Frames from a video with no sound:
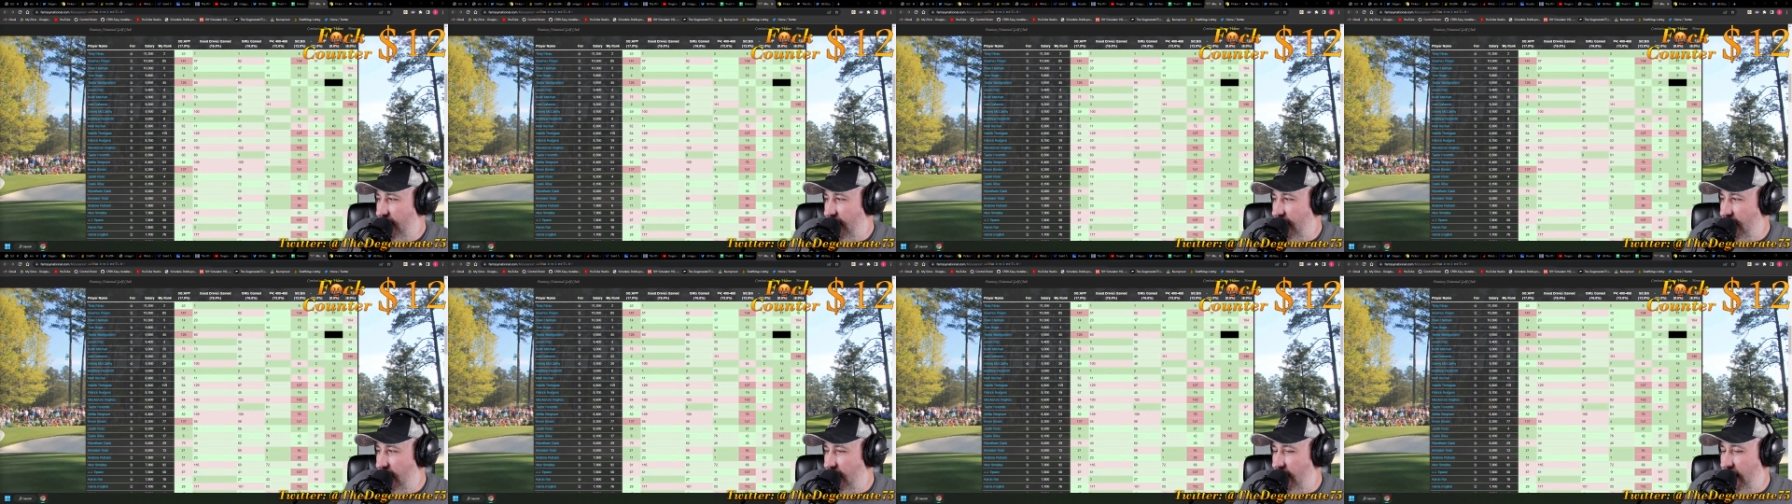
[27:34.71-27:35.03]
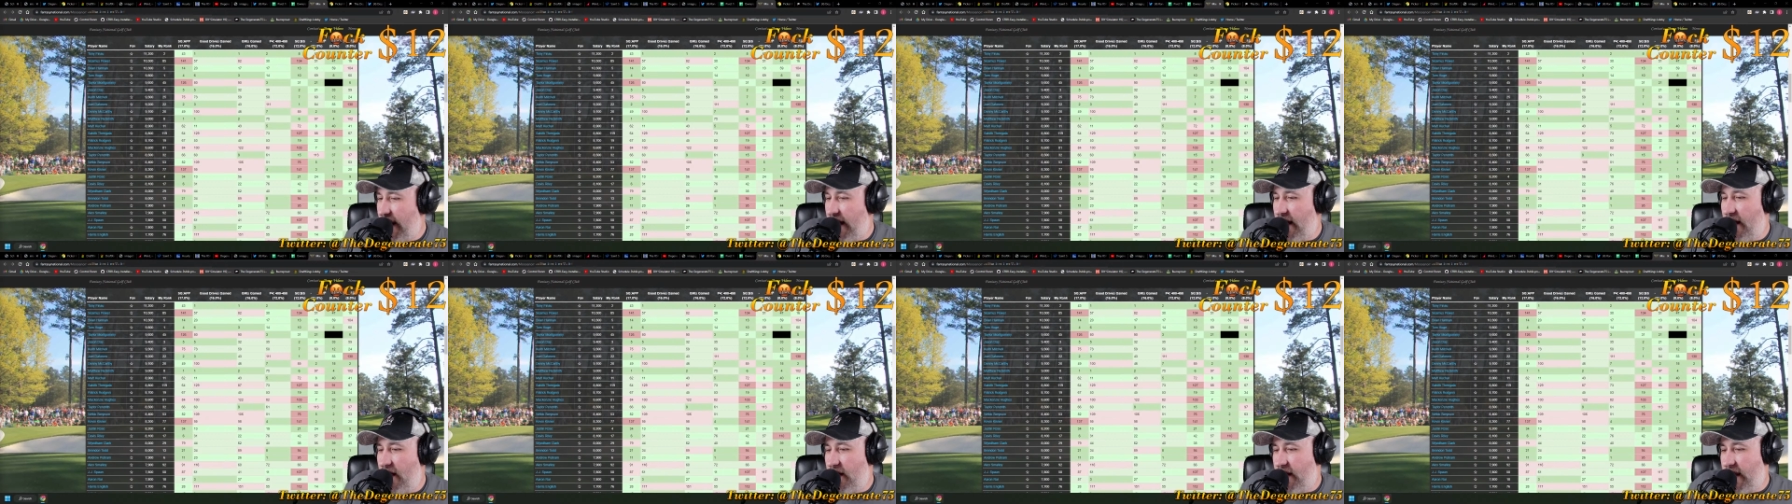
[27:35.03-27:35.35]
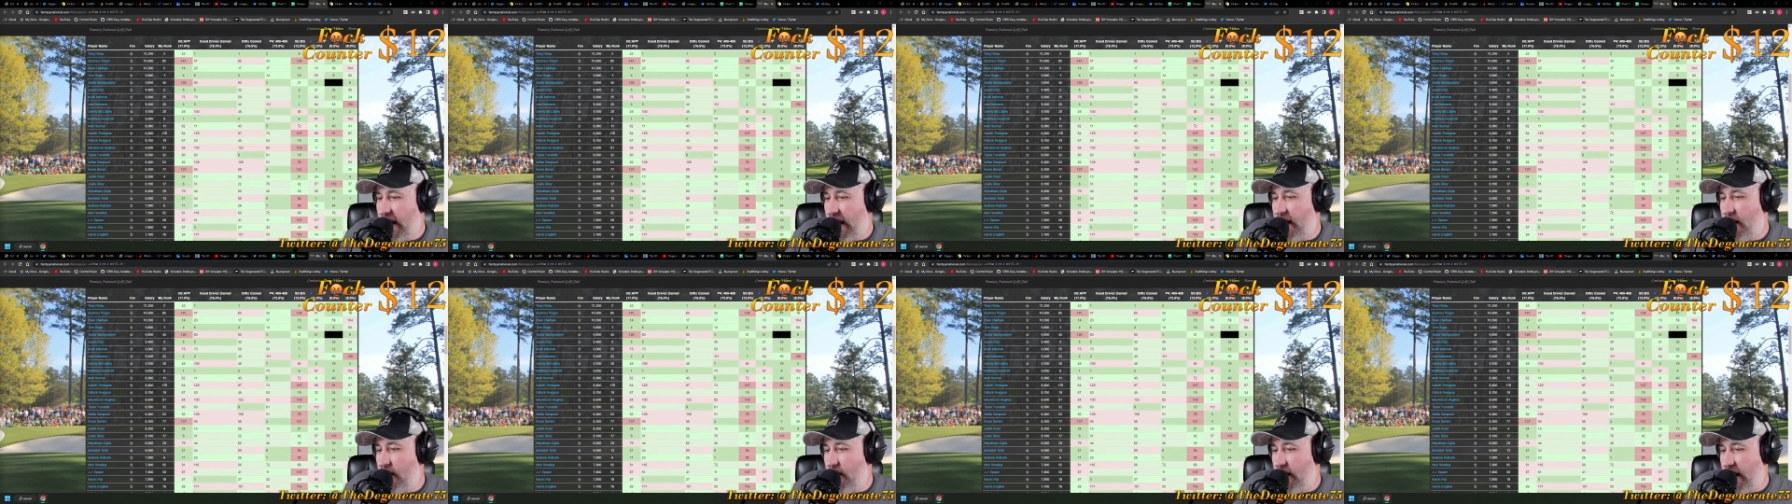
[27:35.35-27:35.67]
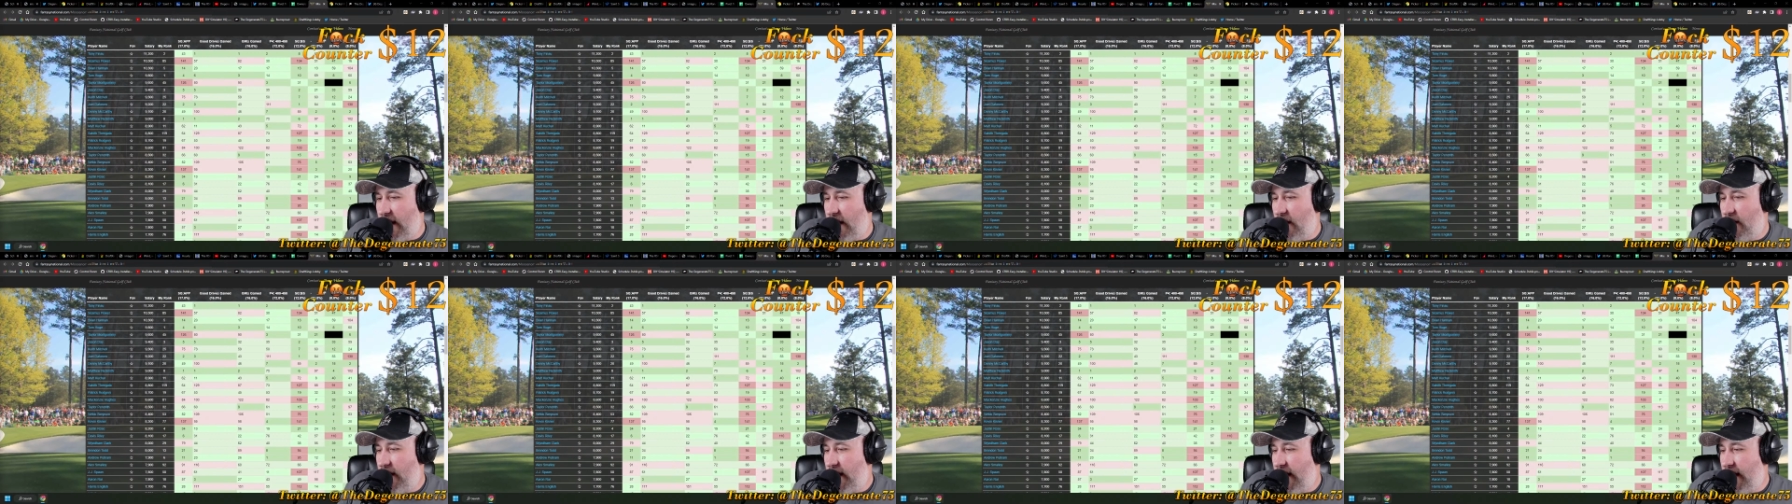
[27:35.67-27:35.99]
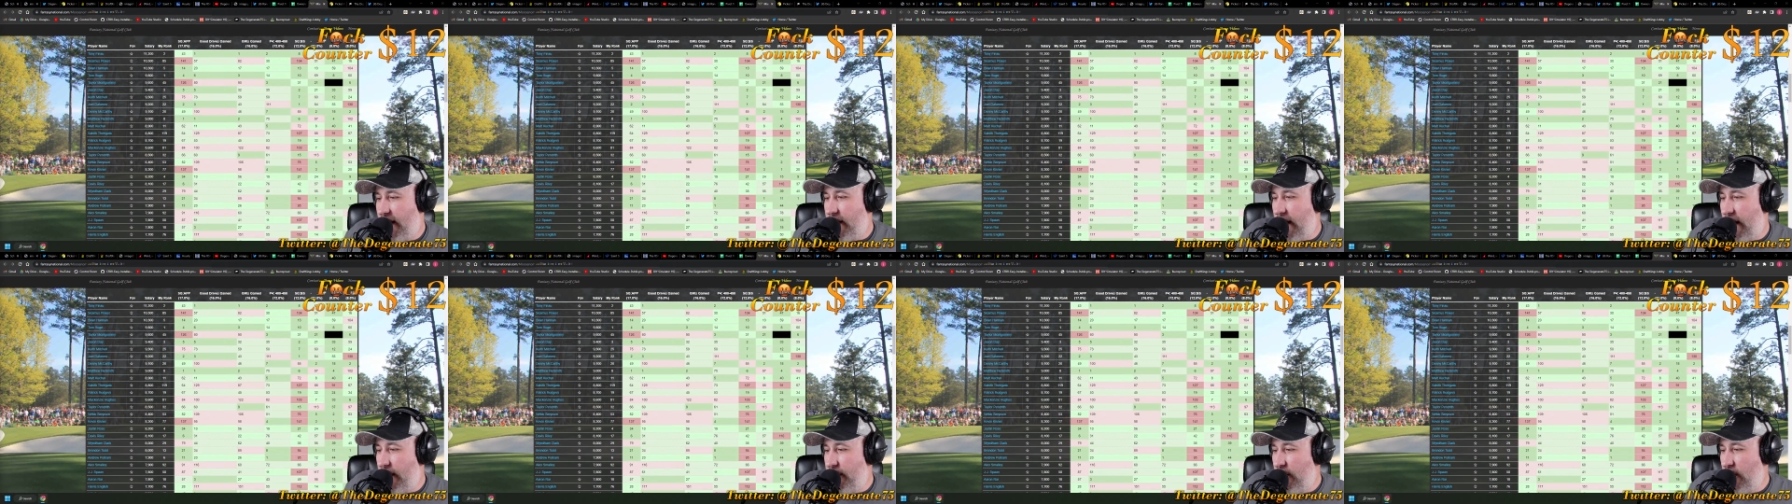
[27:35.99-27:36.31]
Oh, yeah. Okay, here we go.
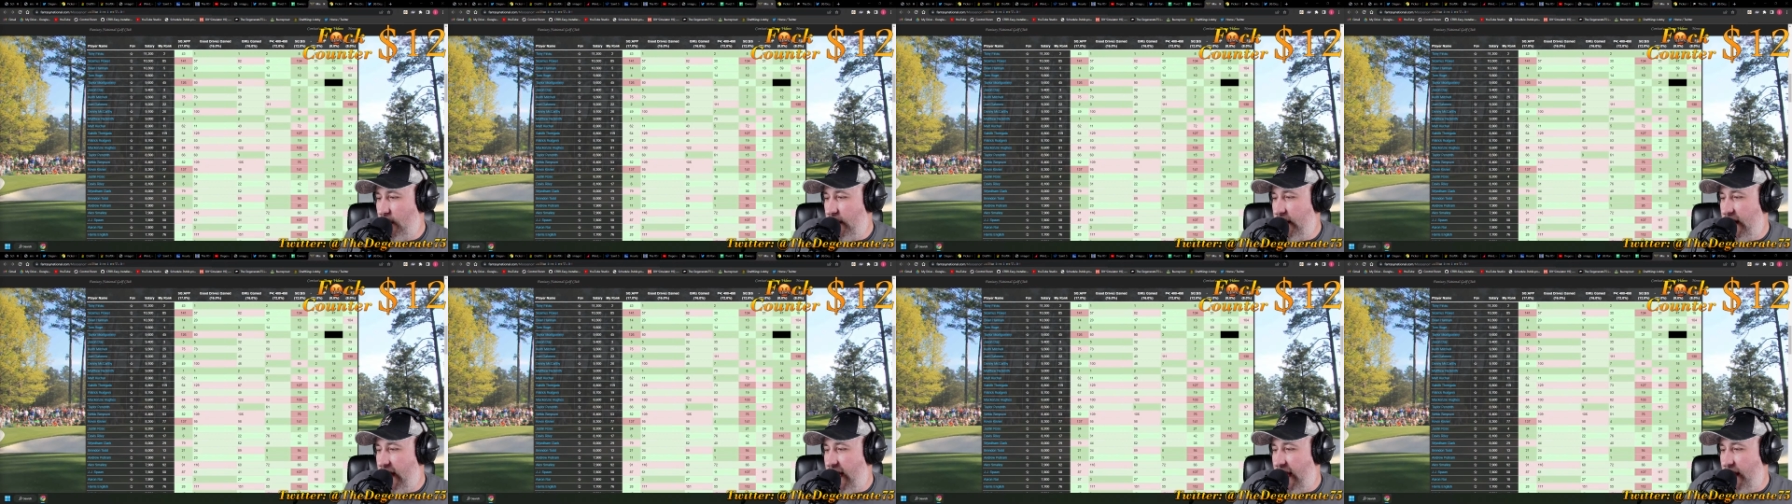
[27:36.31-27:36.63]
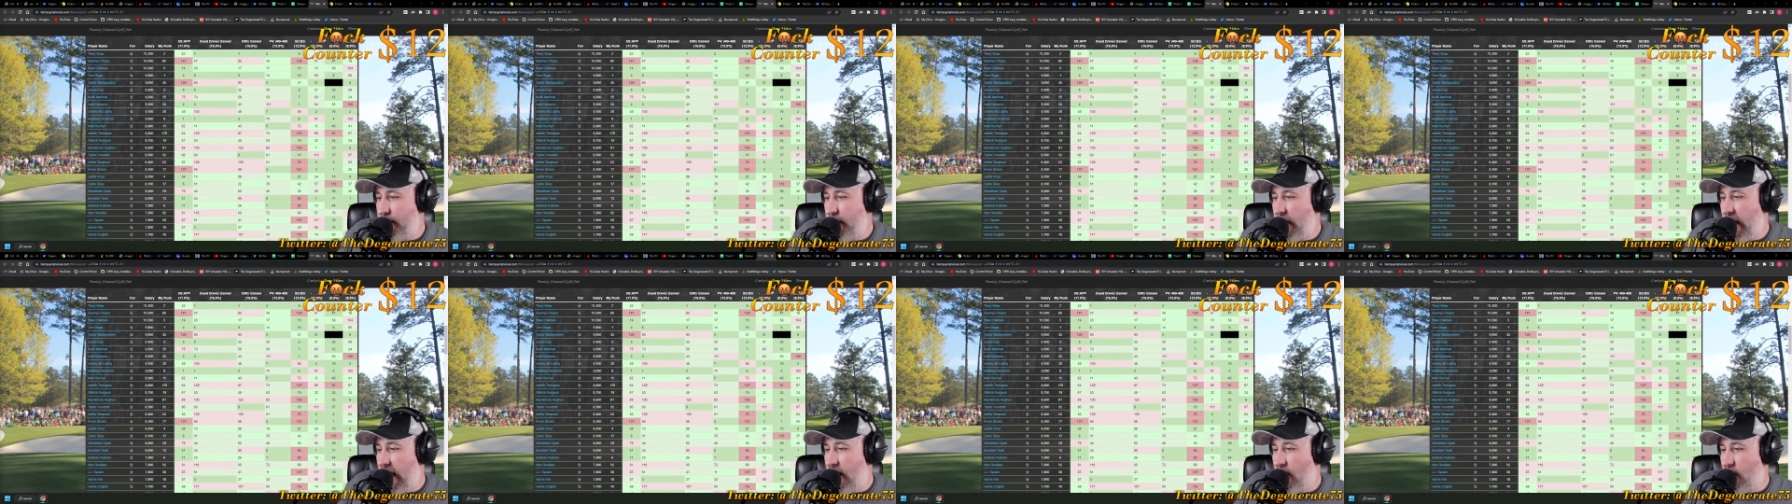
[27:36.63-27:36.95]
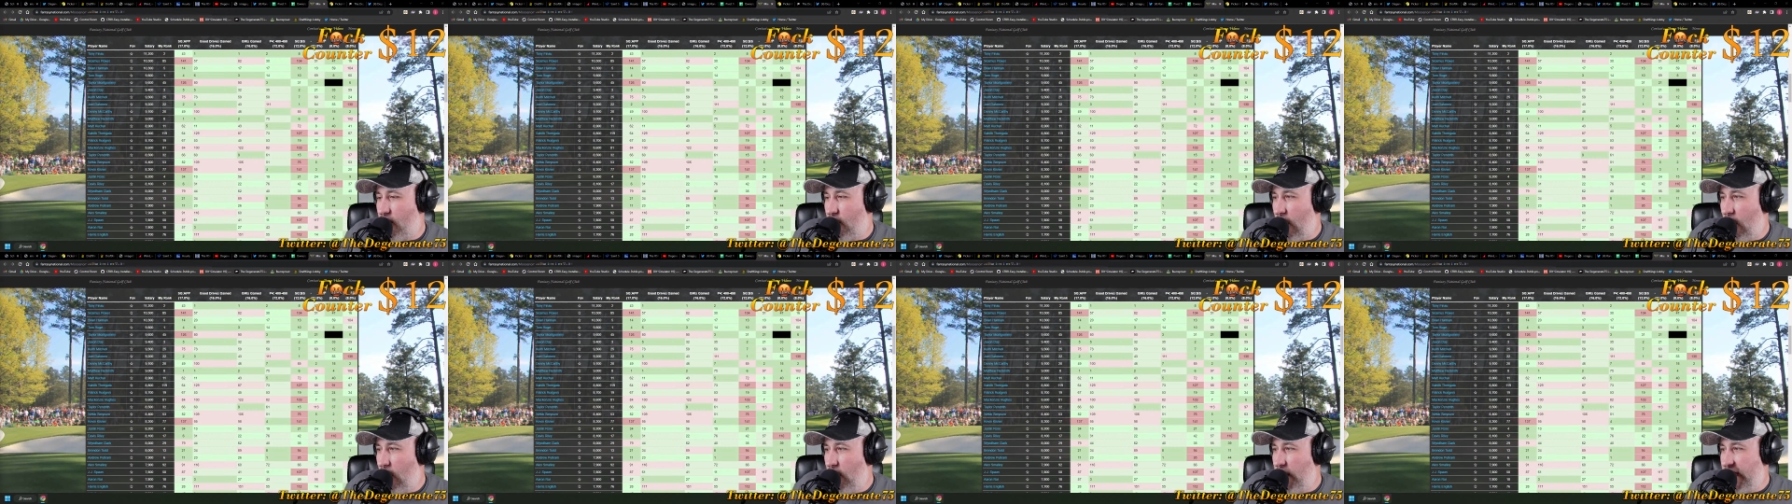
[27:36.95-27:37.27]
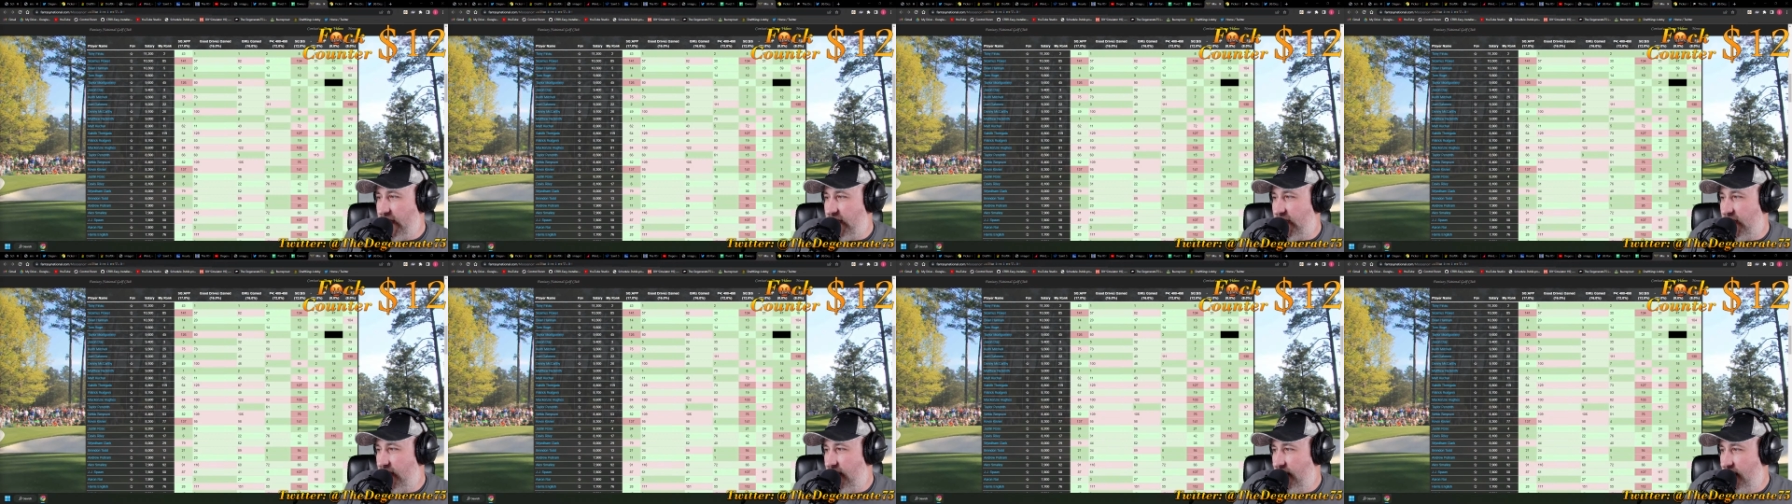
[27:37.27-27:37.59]
I'm doing Nightbot. Roll it.